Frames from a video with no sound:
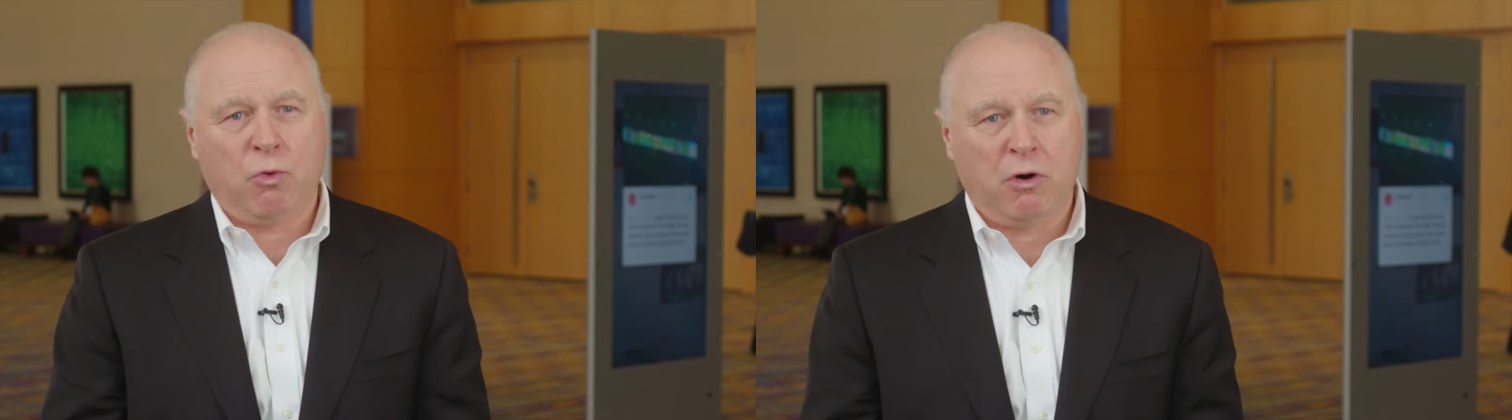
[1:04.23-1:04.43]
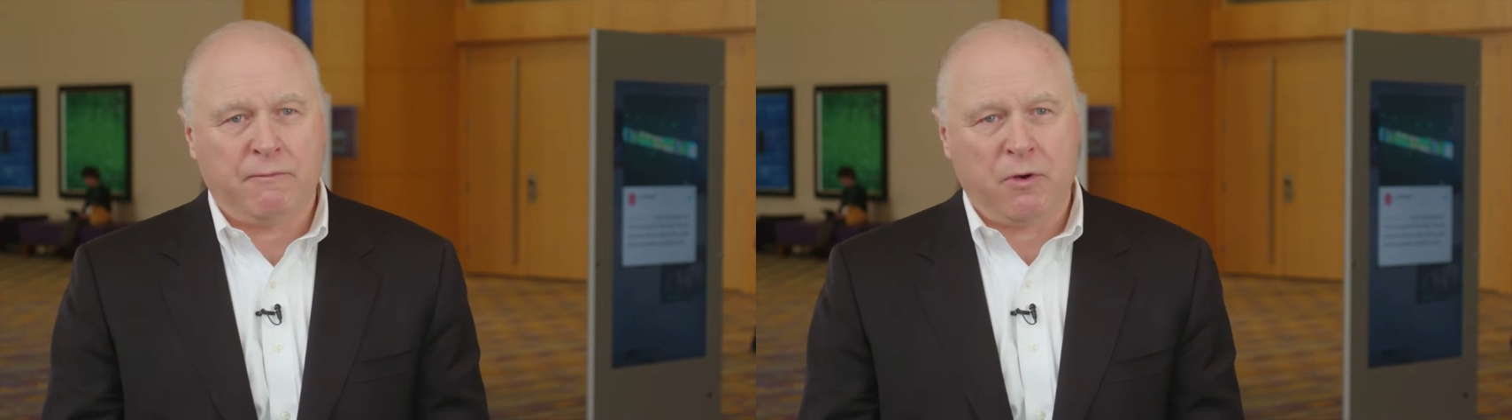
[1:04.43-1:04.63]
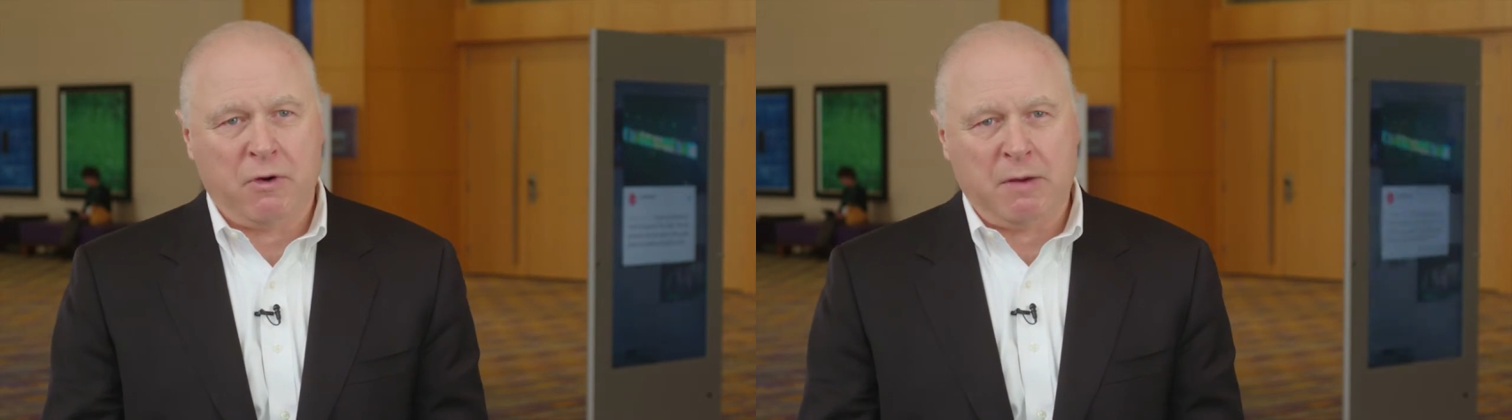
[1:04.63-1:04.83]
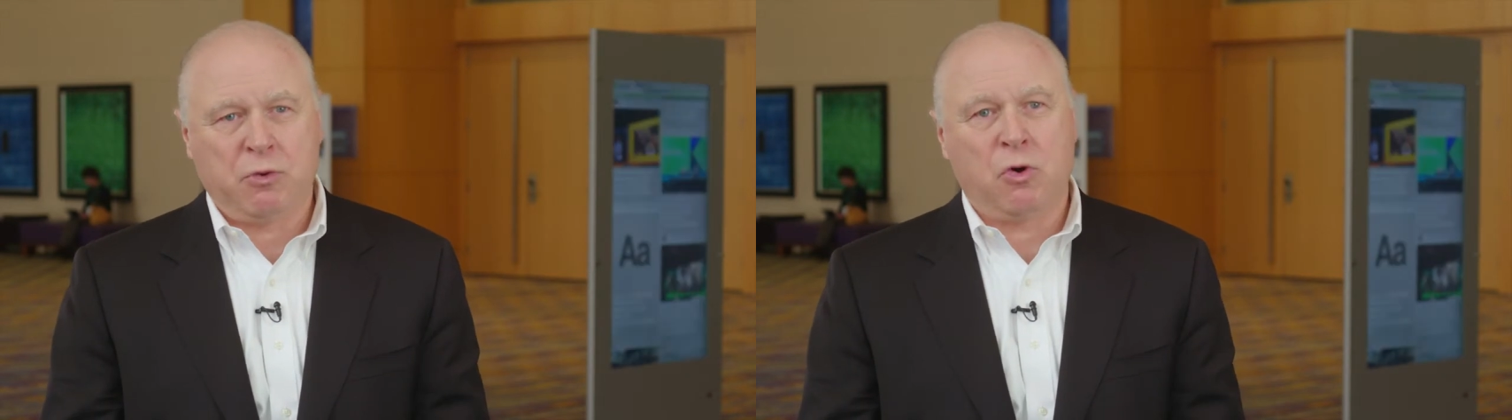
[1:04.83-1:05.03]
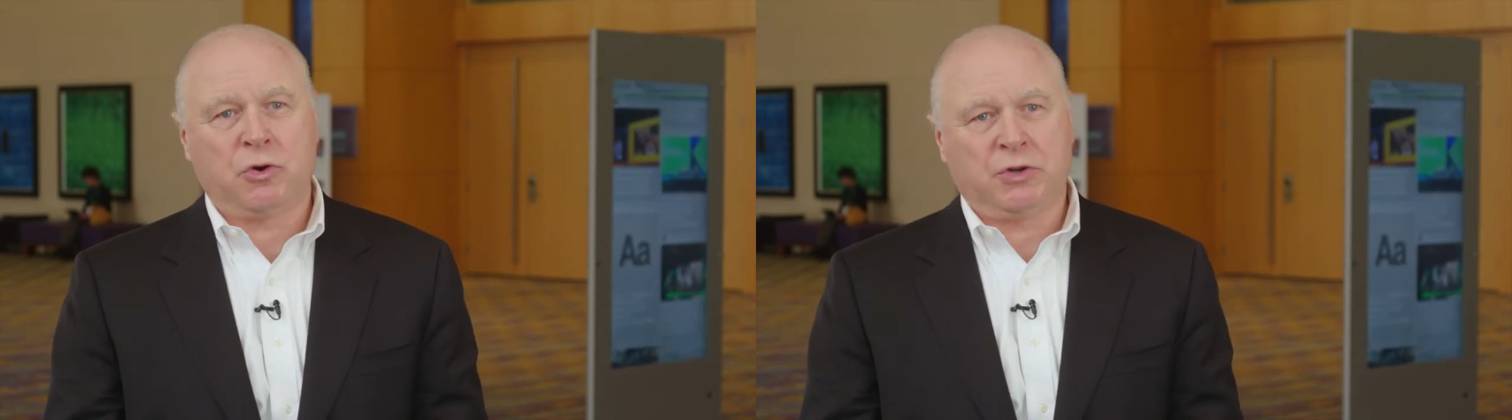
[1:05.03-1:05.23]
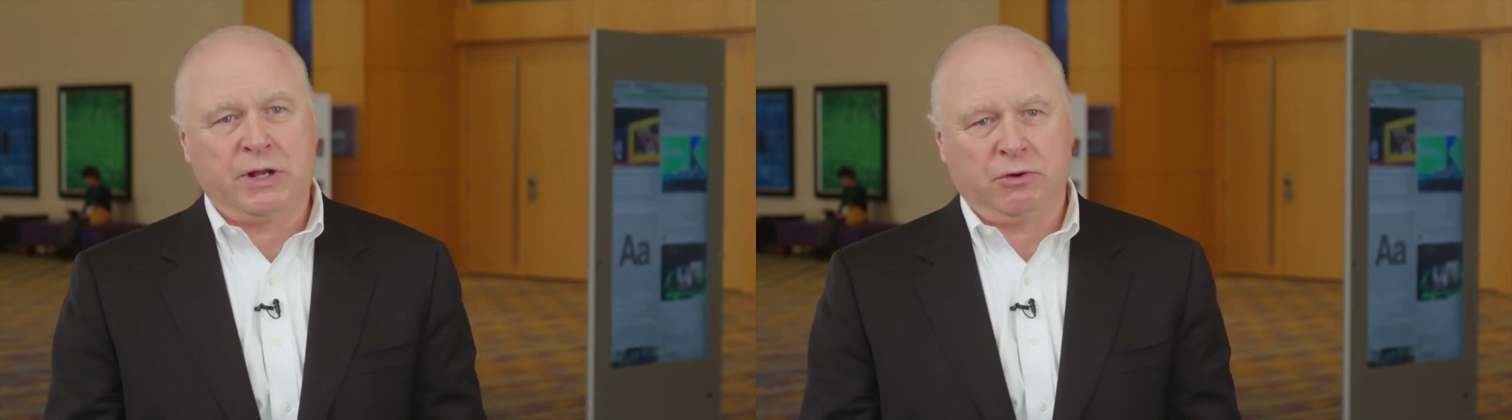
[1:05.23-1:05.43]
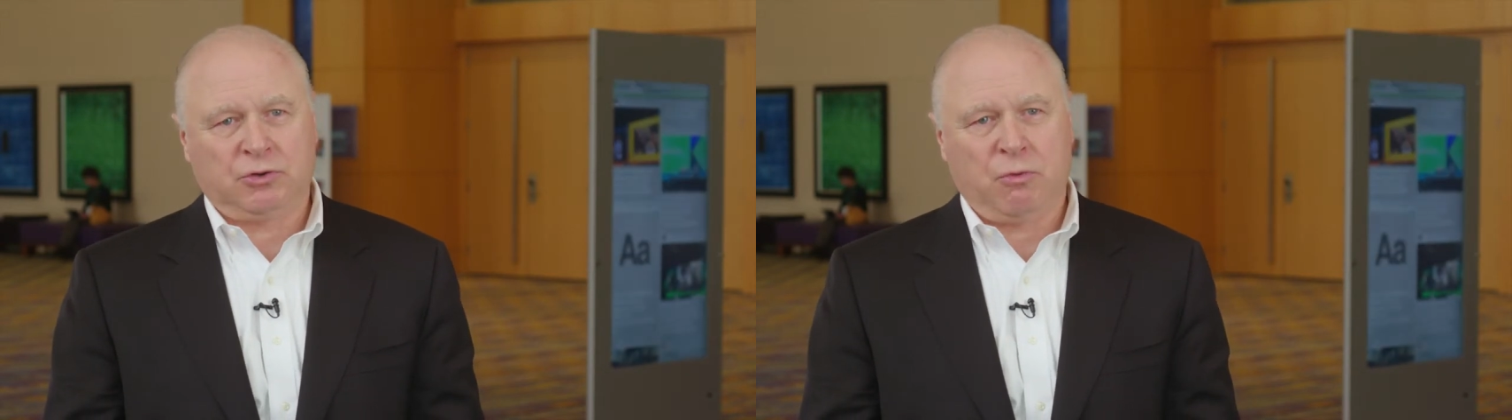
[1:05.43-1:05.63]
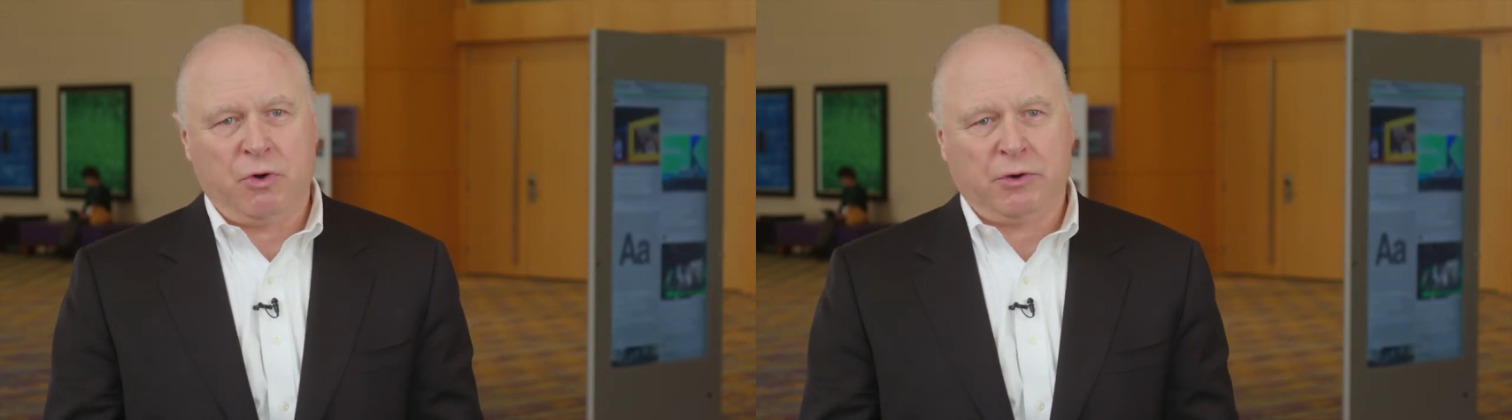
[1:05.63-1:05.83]
world for a broker-dealer
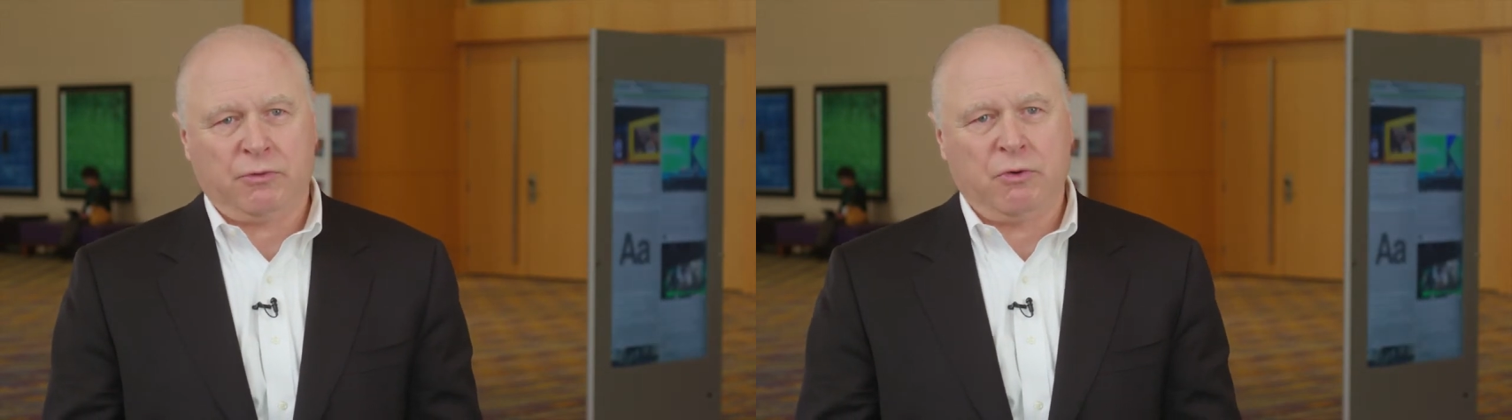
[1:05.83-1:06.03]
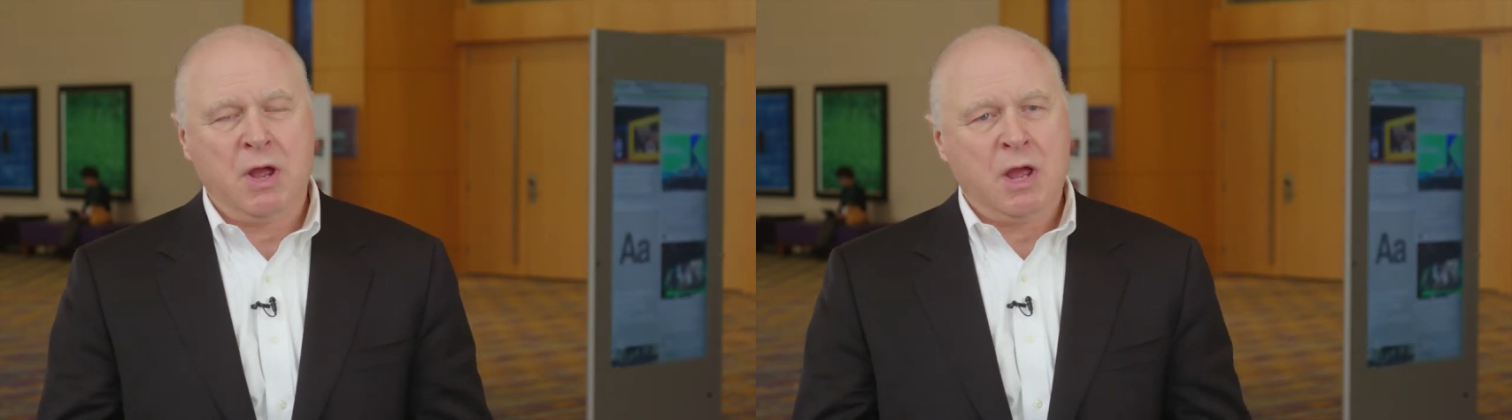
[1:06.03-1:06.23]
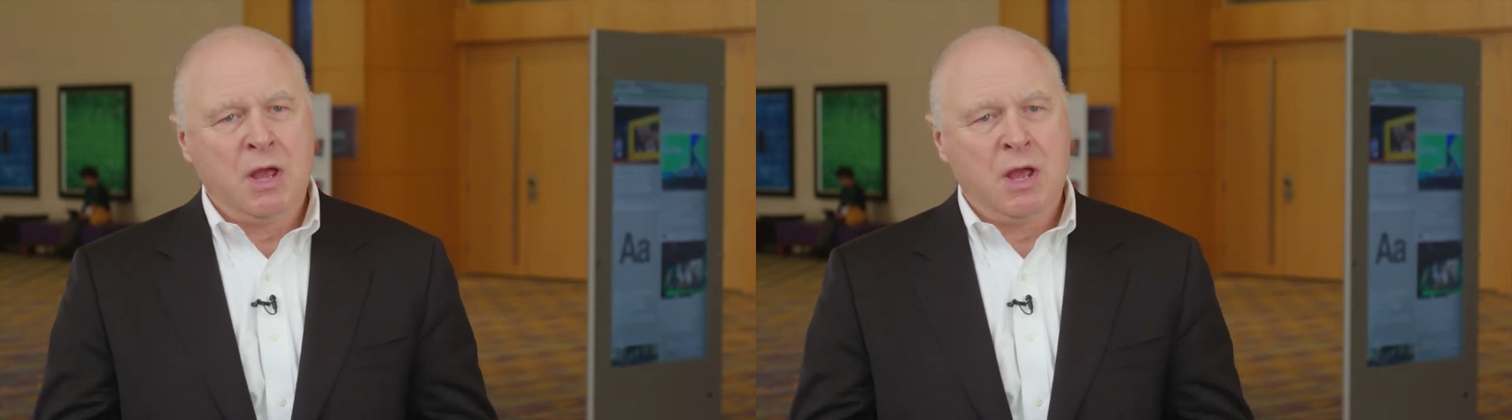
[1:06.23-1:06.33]
to work through.